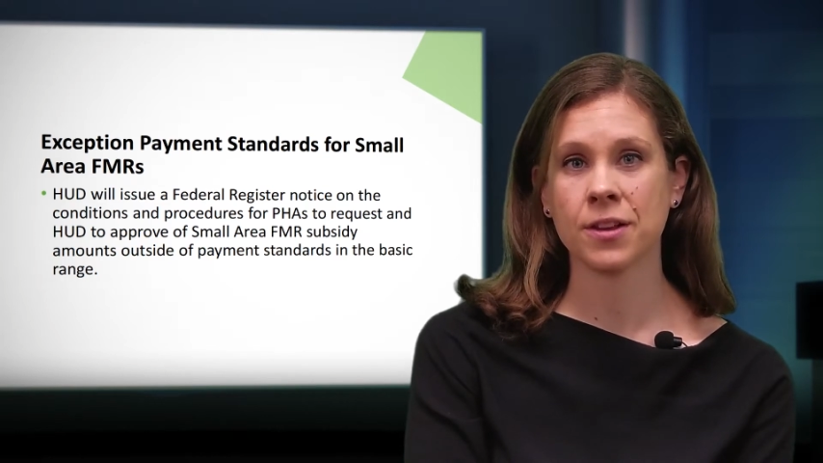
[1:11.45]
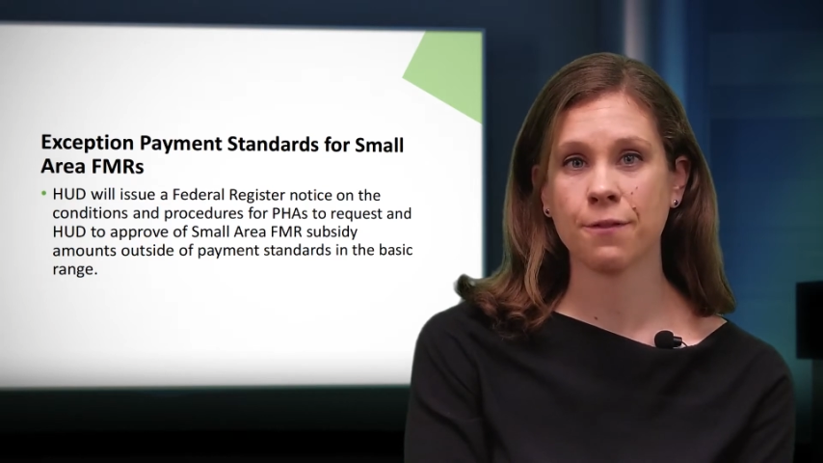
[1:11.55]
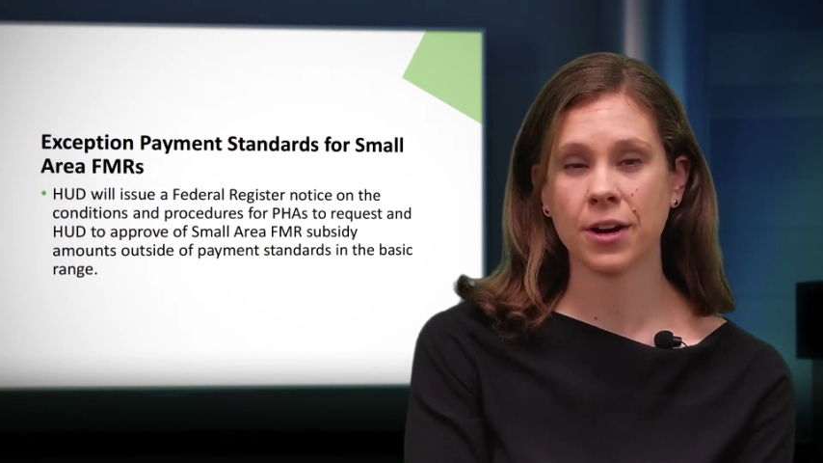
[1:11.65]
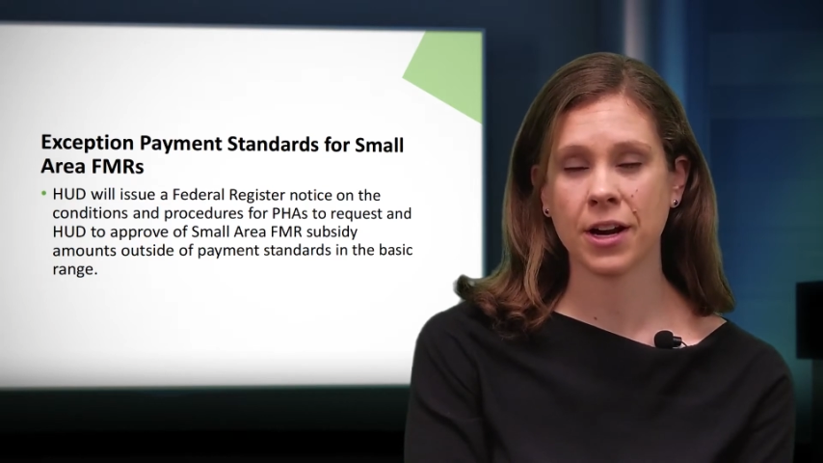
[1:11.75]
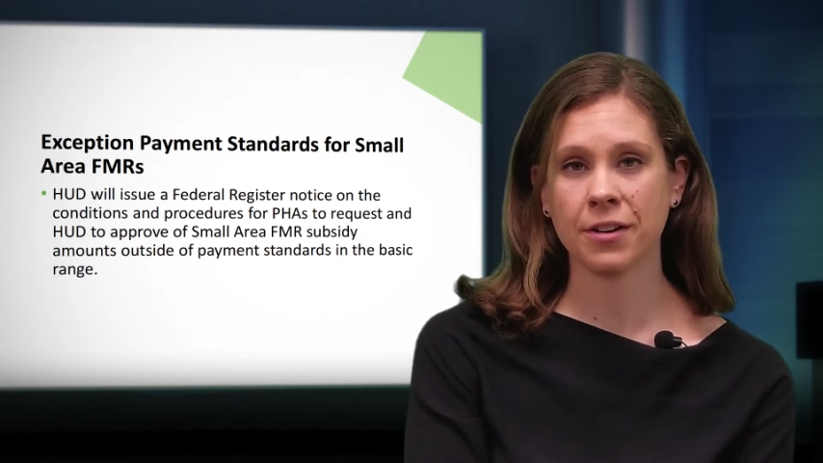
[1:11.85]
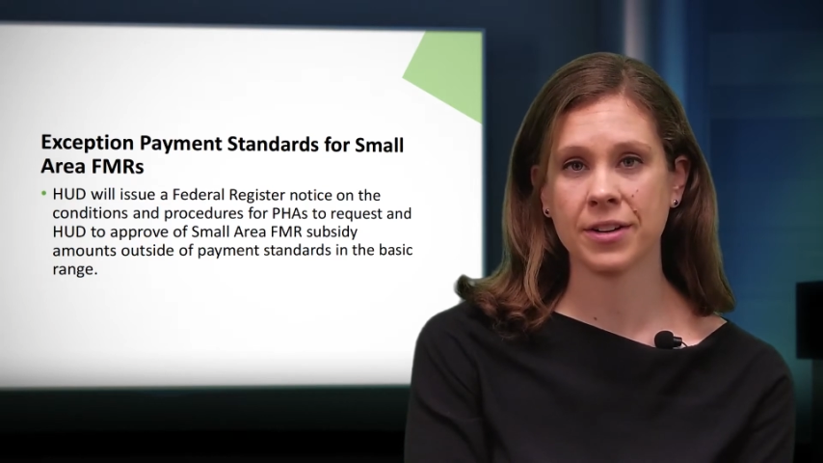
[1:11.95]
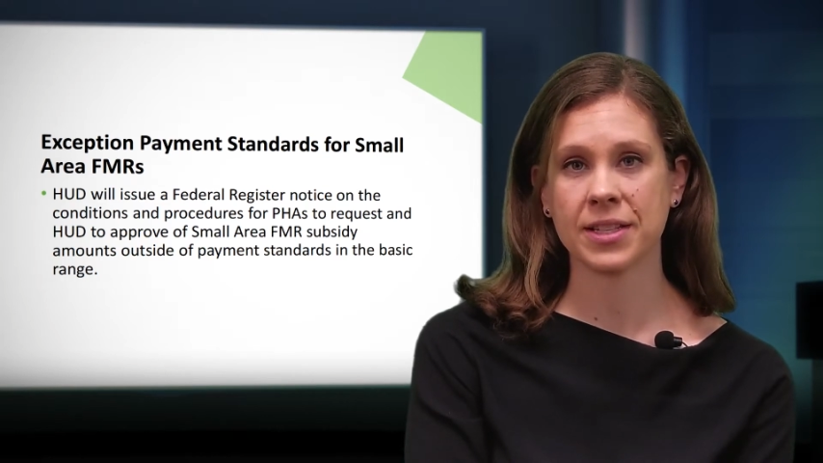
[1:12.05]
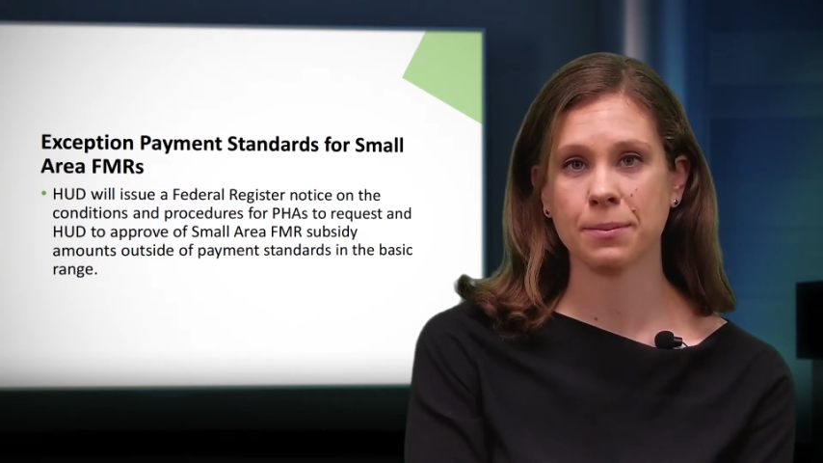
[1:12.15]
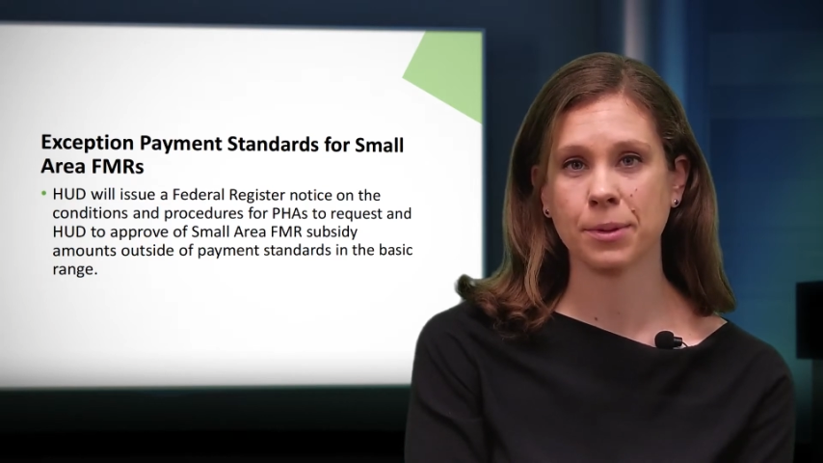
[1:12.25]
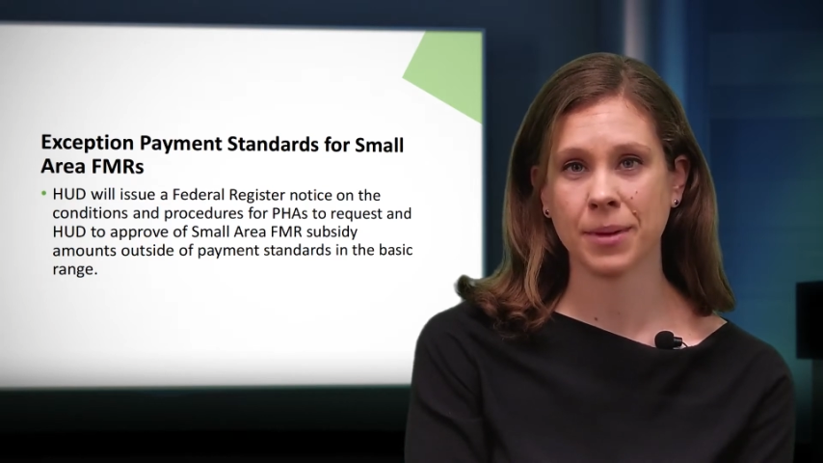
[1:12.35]
for areas
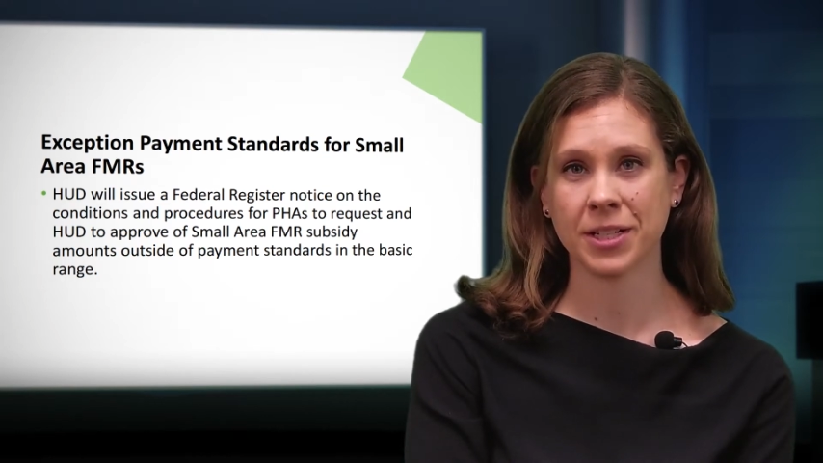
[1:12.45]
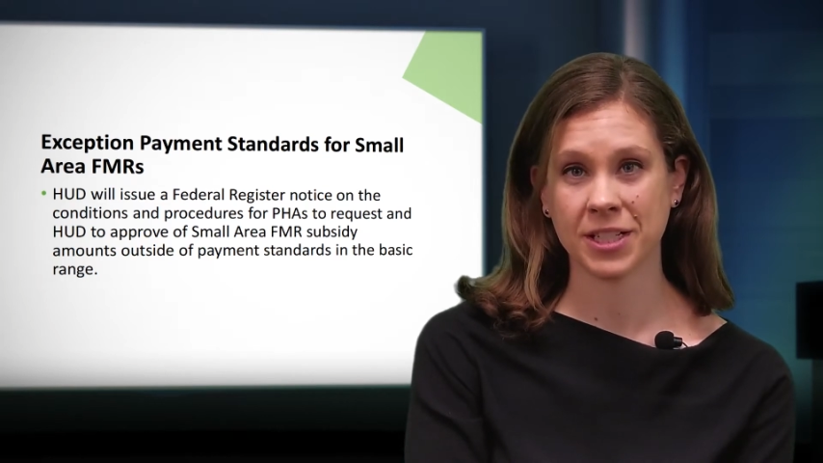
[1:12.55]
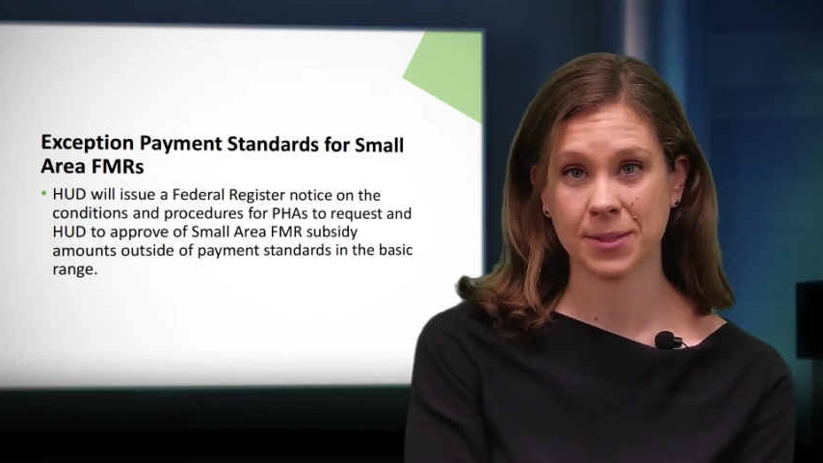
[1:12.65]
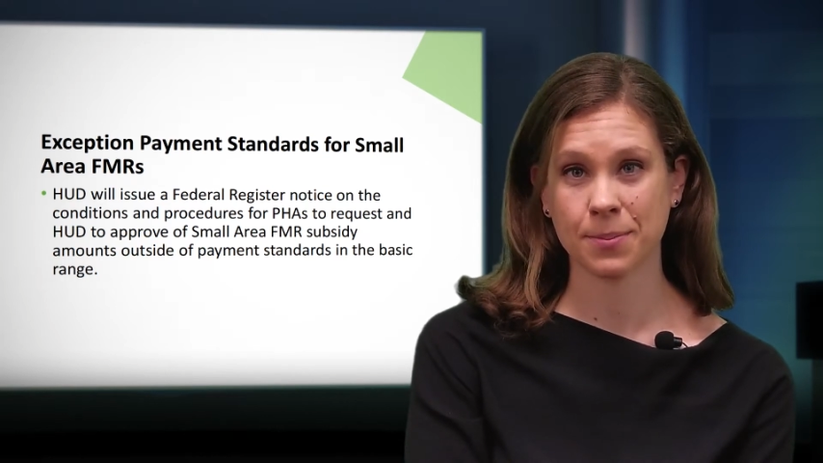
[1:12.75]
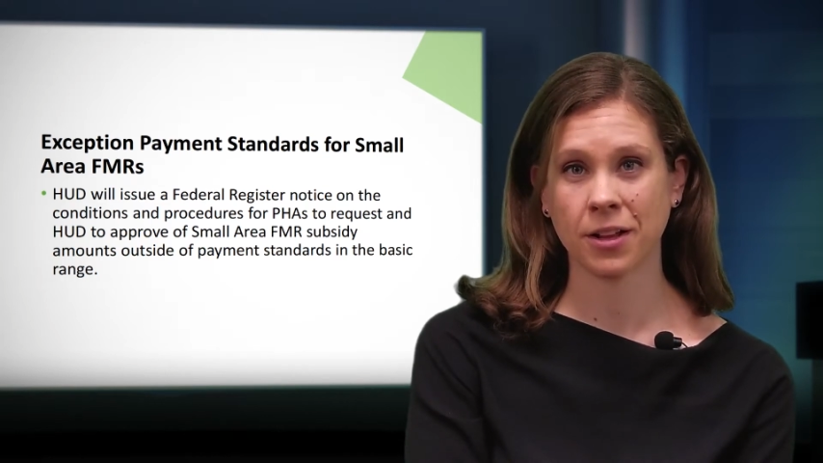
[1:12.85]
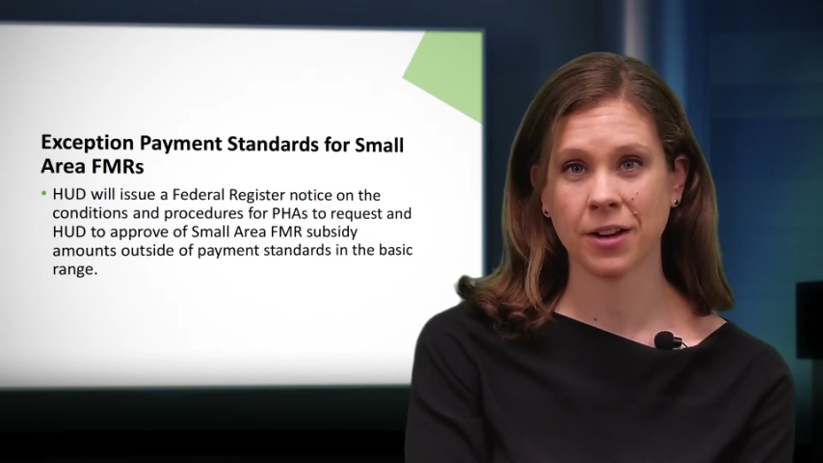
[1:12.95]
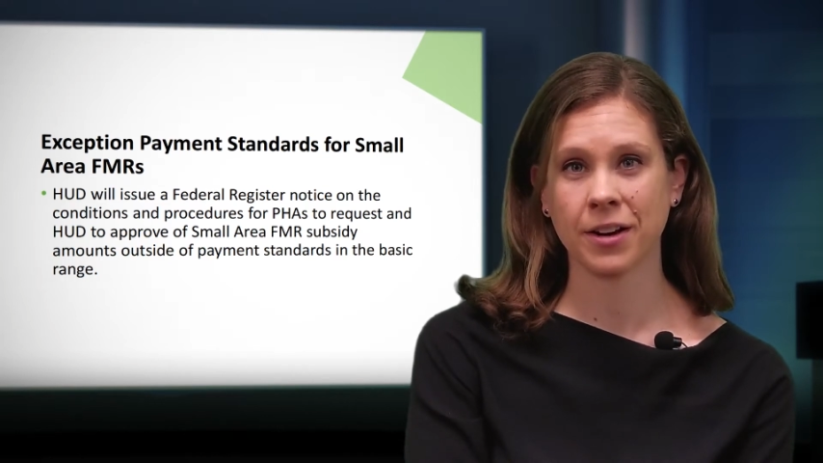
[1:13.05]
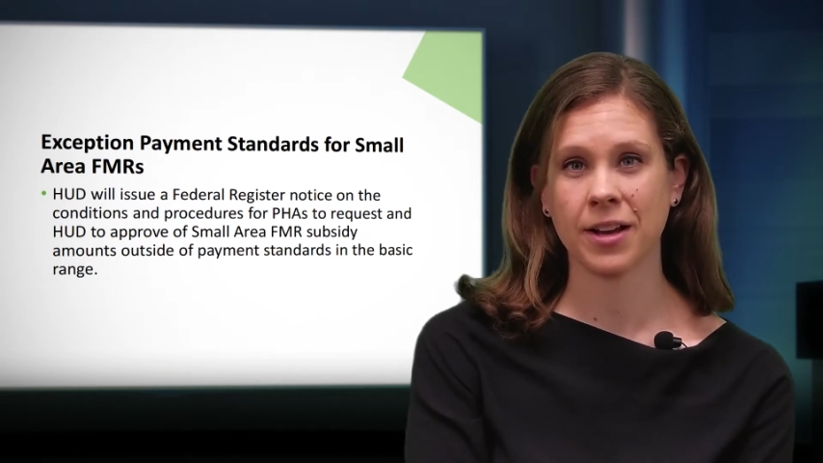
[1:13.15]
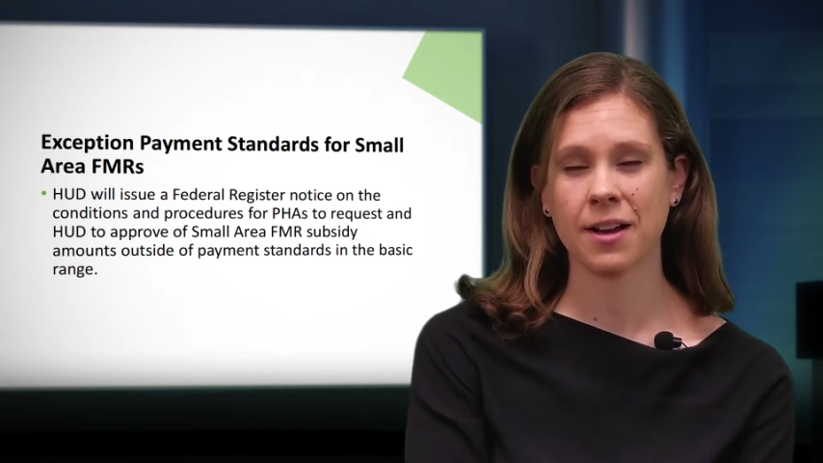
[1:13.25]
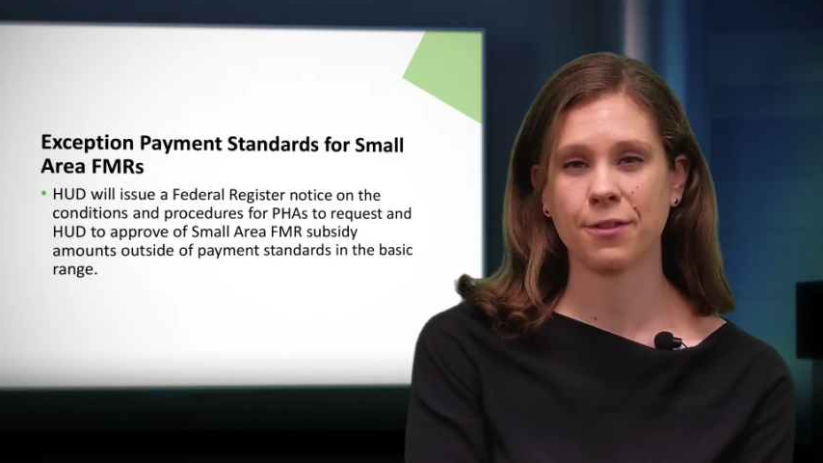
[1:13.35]
implementing small
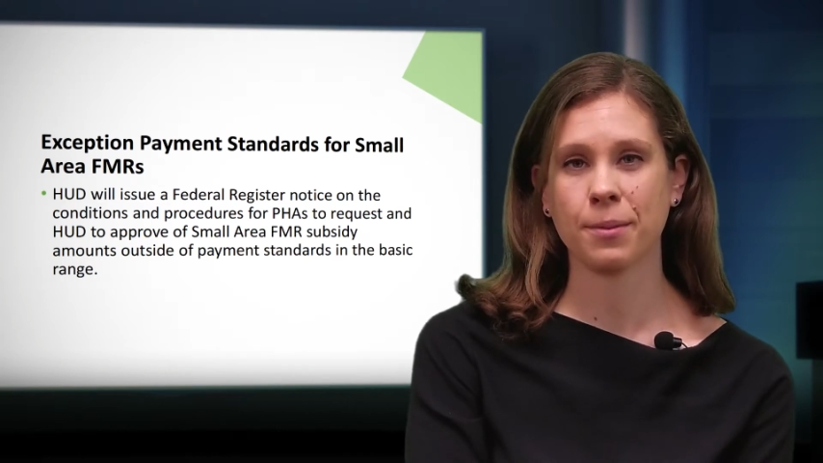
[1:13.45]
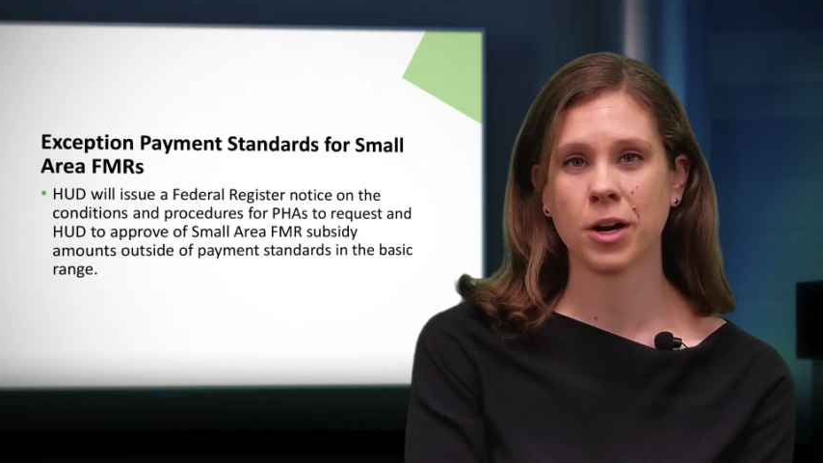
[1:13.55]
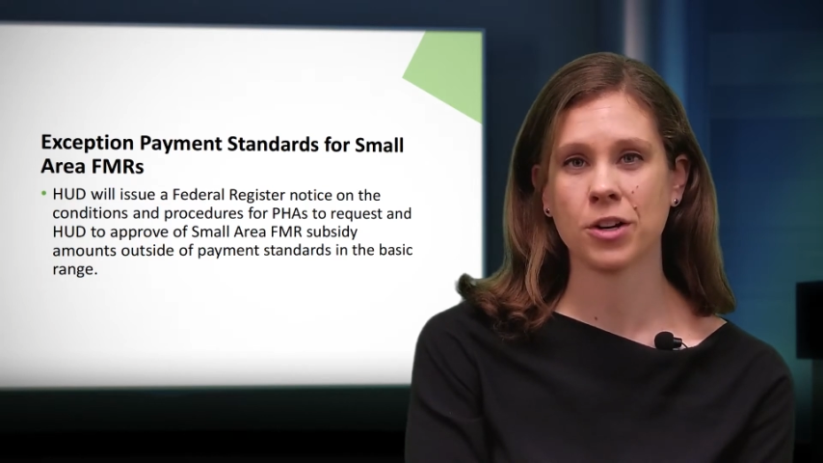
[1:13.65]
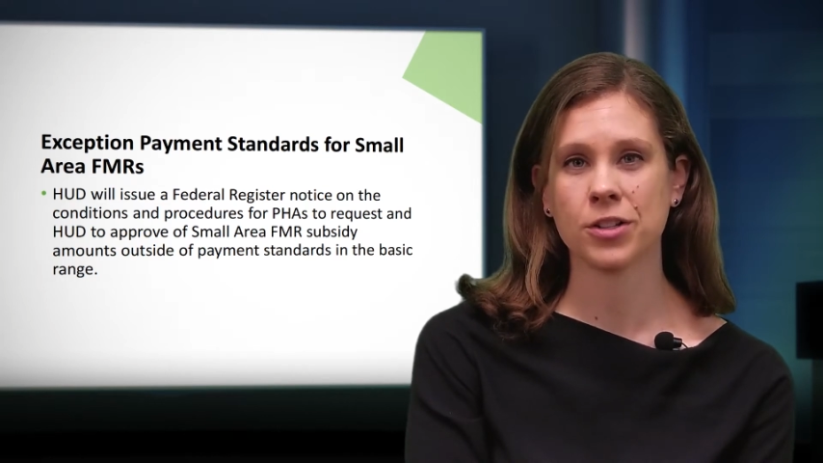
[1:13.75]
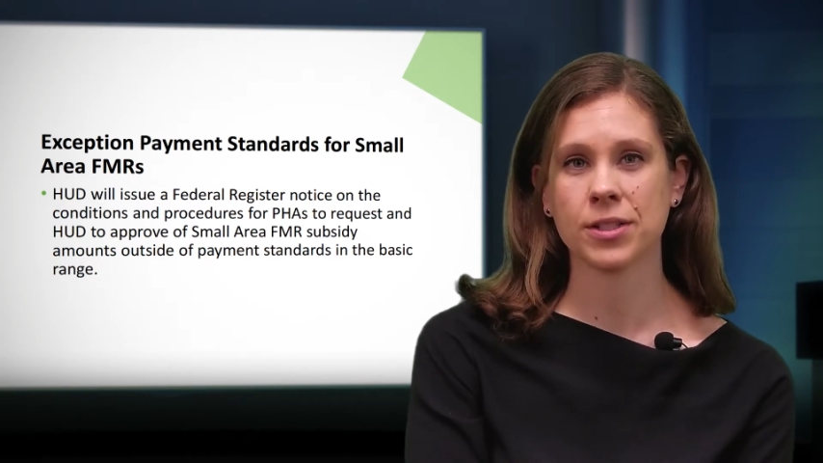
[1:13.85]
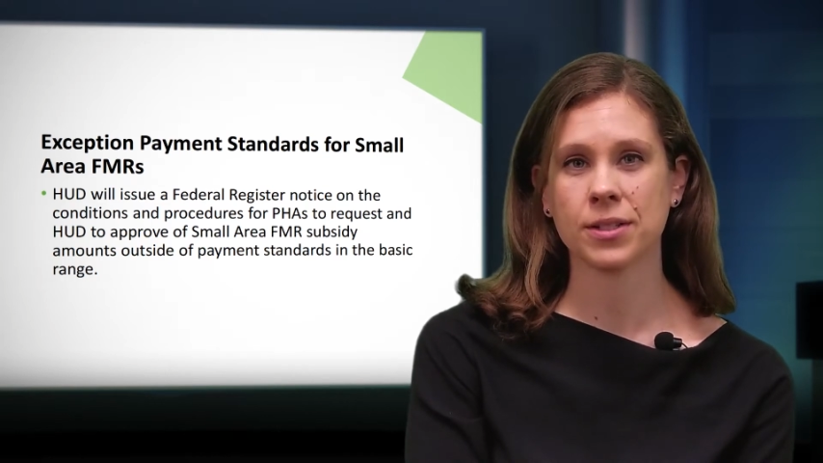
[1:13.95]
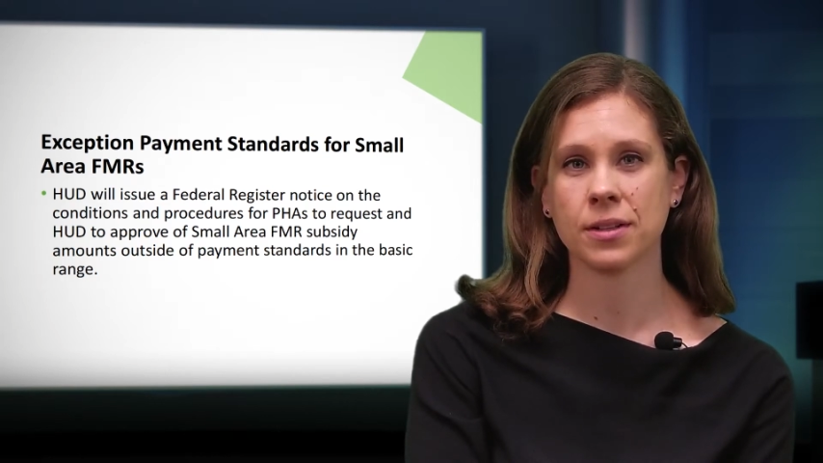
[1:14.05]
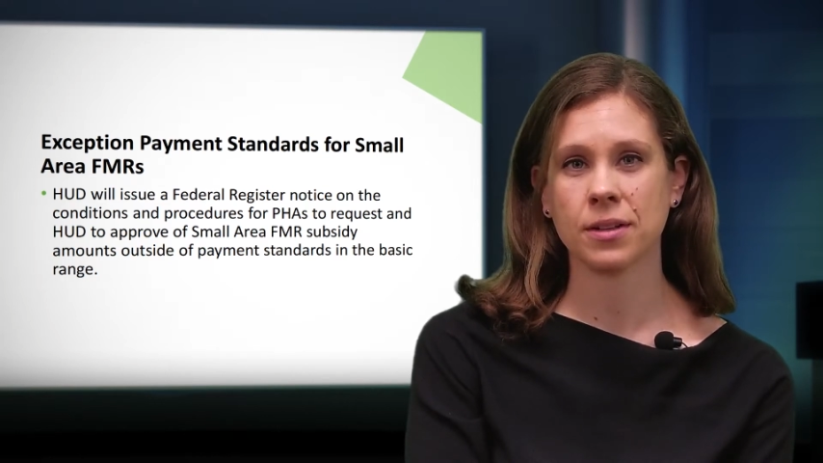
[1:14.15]
area FMRs.